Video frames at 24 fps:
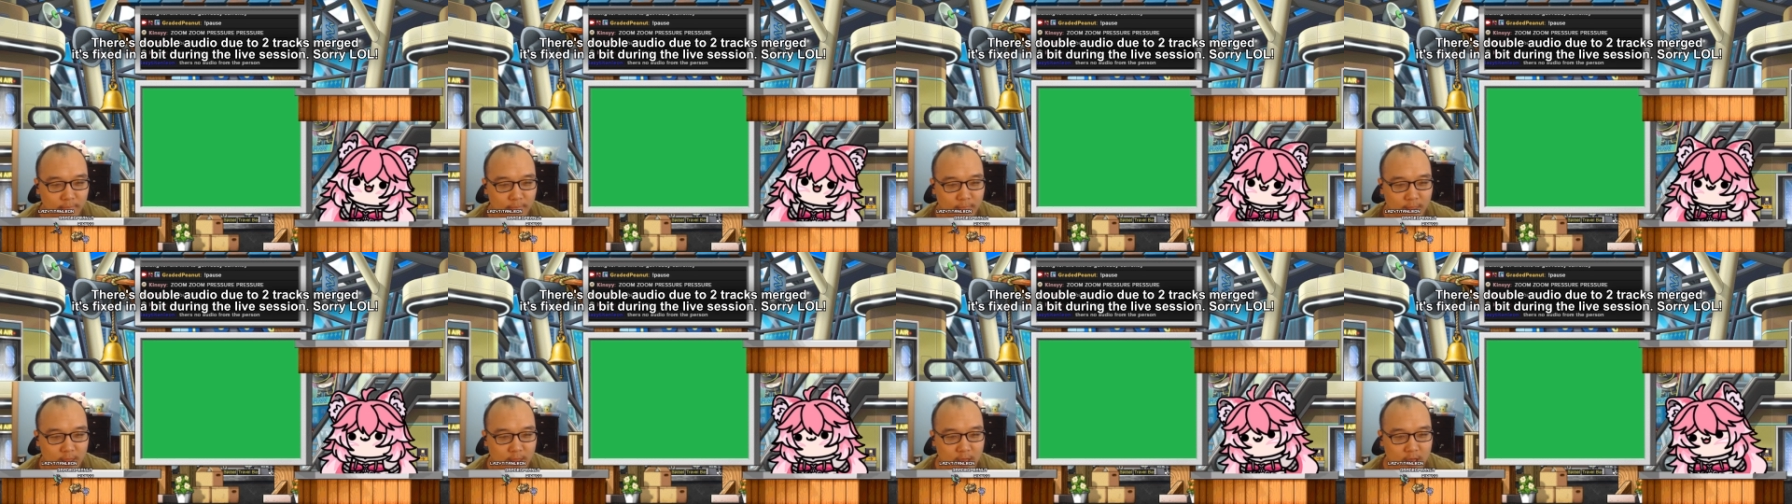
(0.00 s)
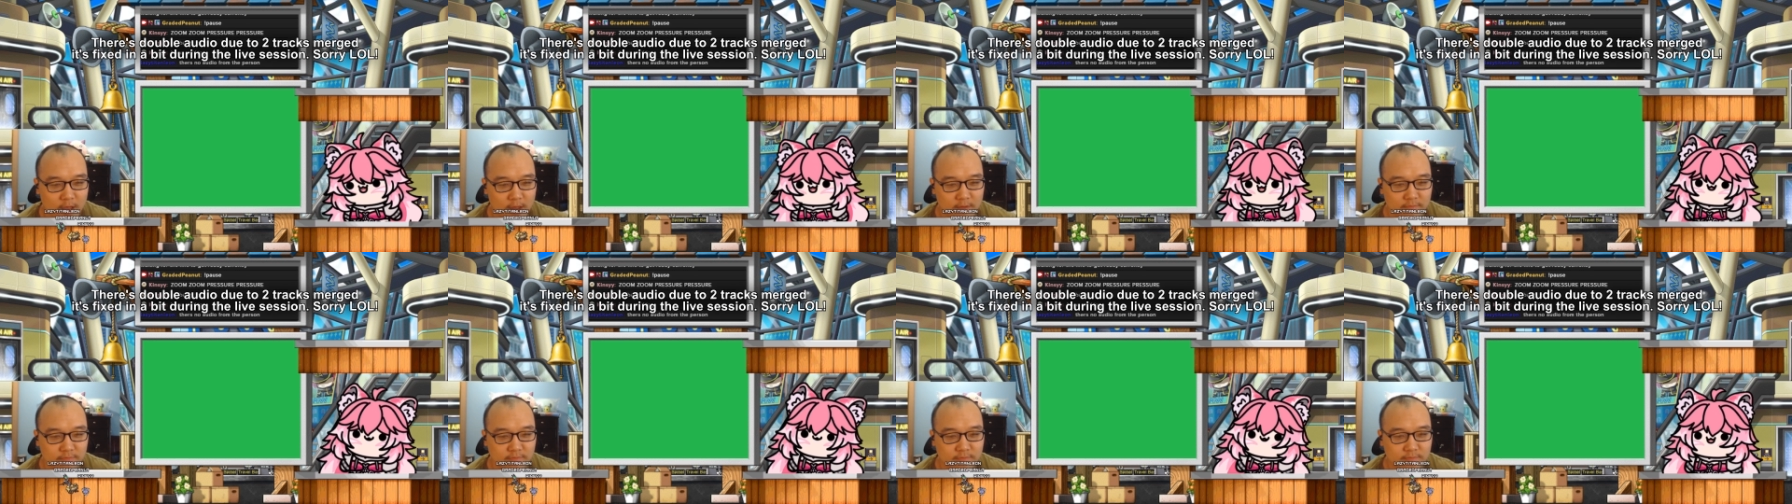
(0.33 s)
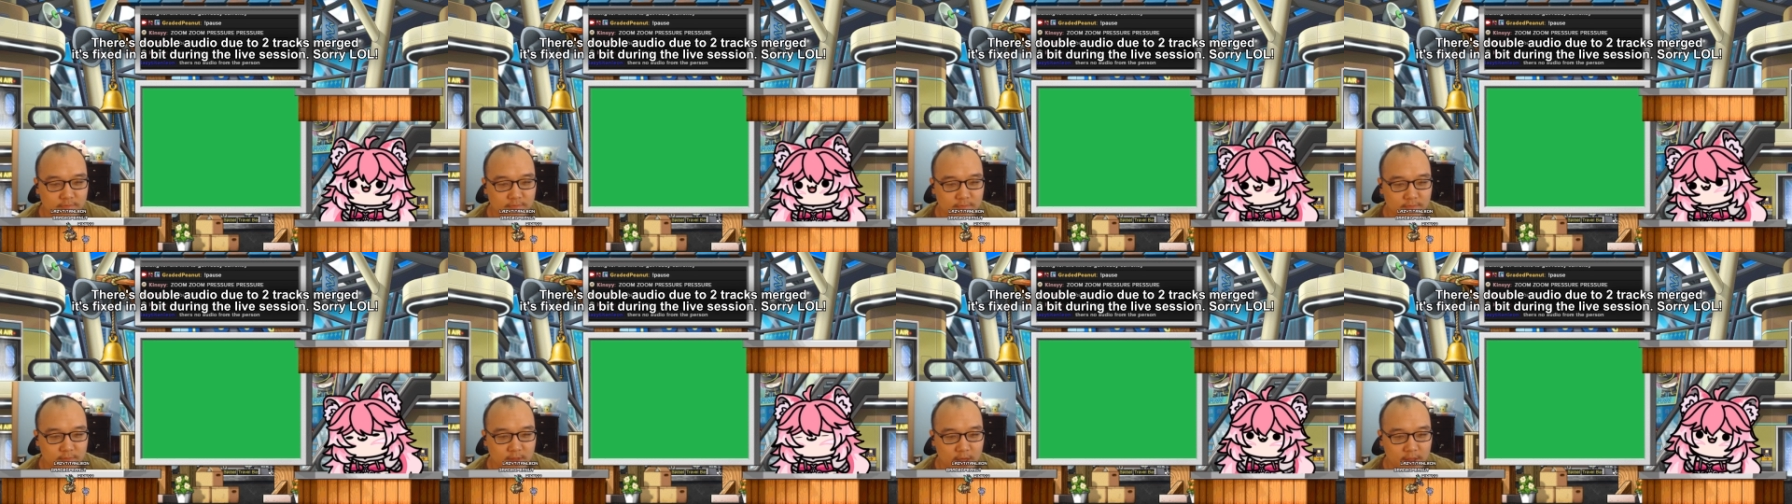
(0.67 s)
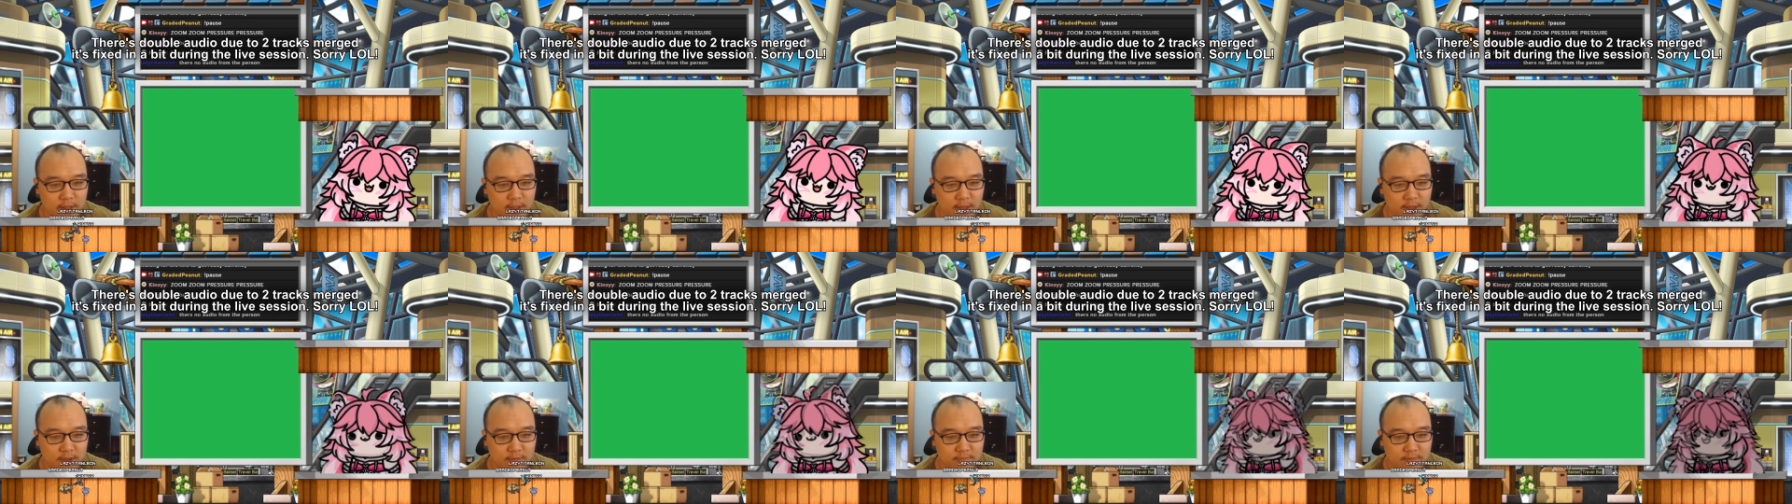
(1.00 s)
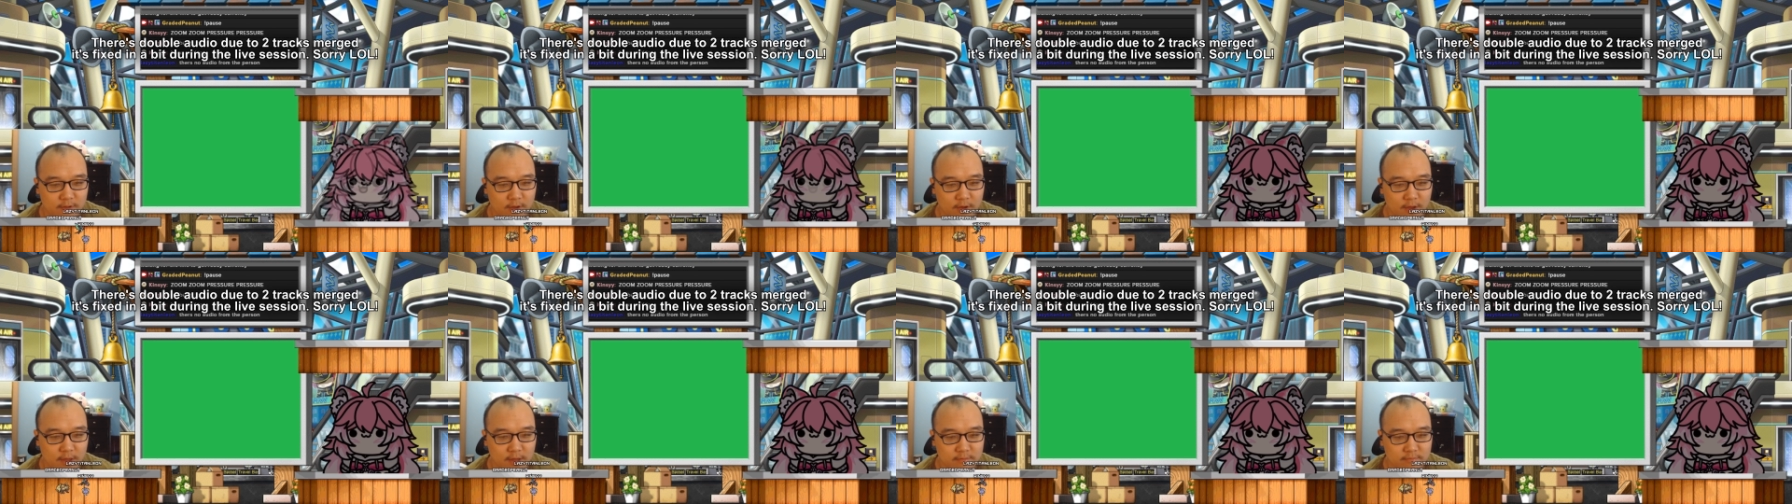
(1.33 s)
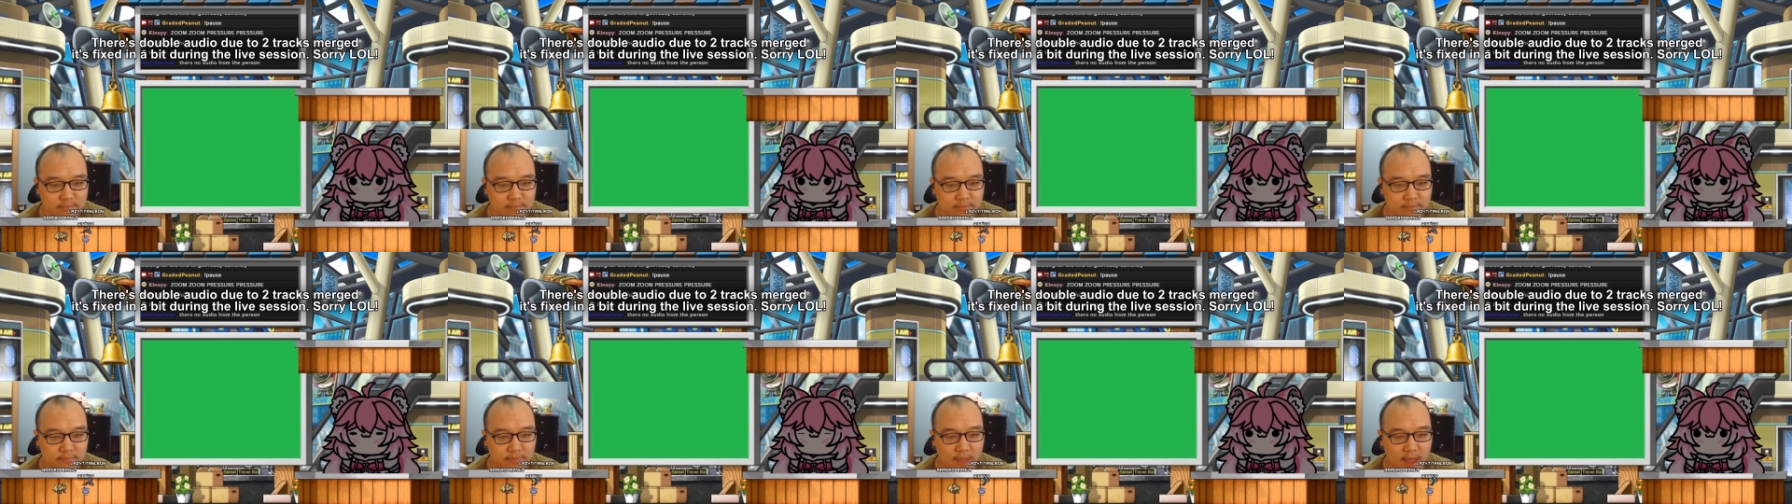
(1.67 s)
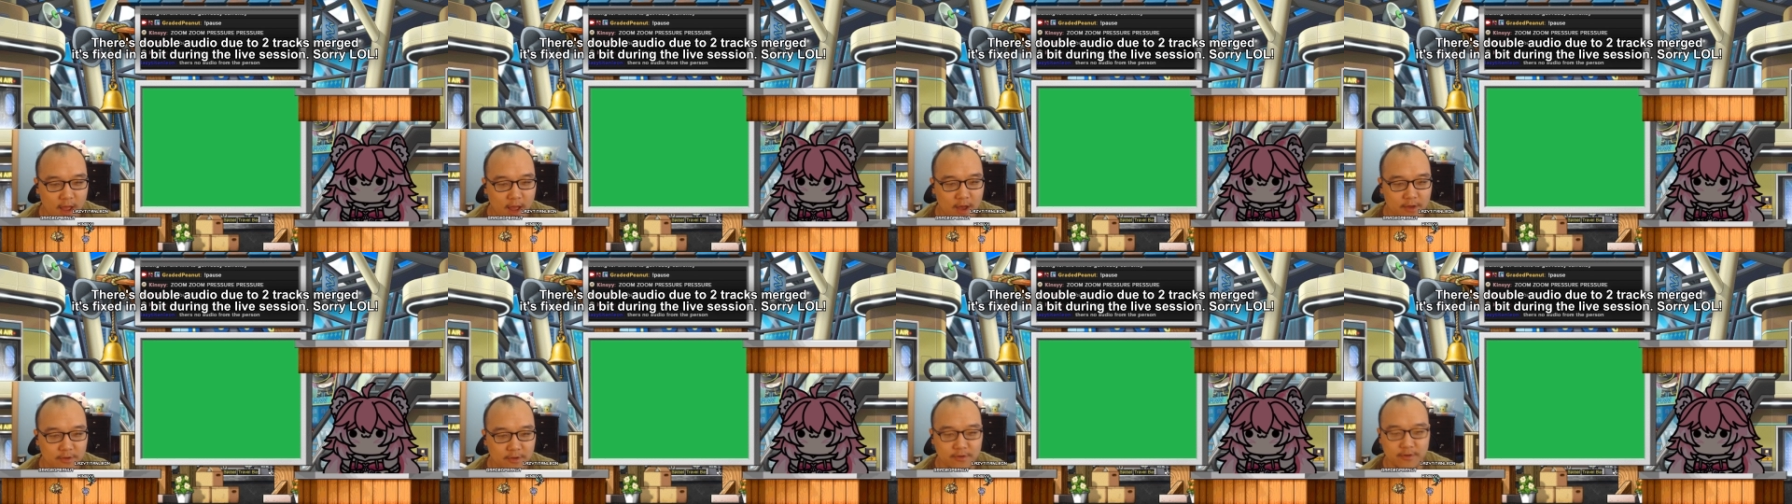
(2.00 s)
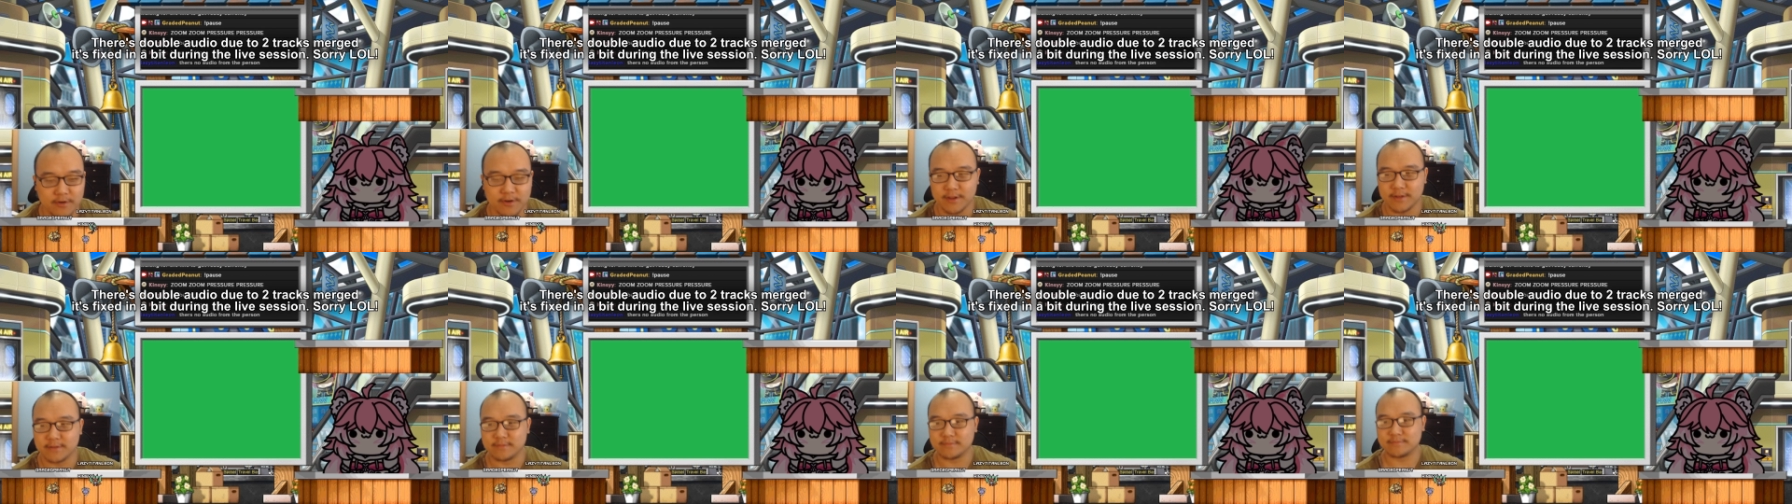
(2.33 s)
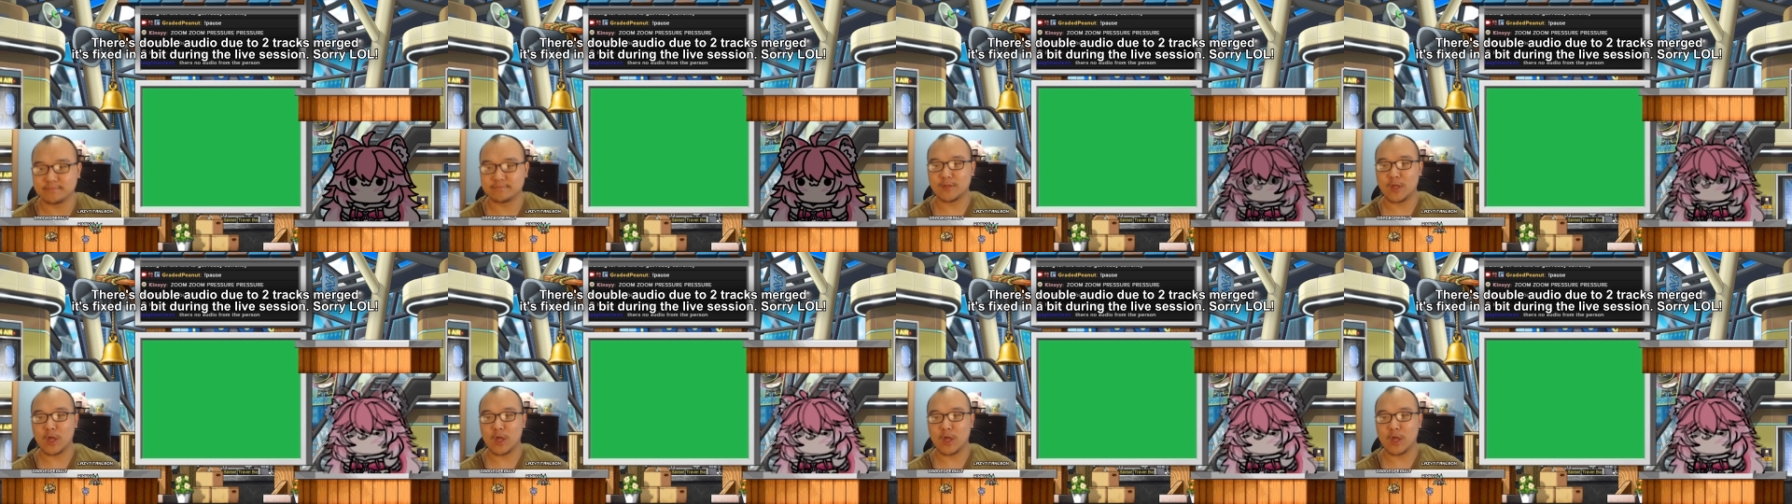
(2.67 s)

Okay. Yeah, they get... Okay, now you're in it.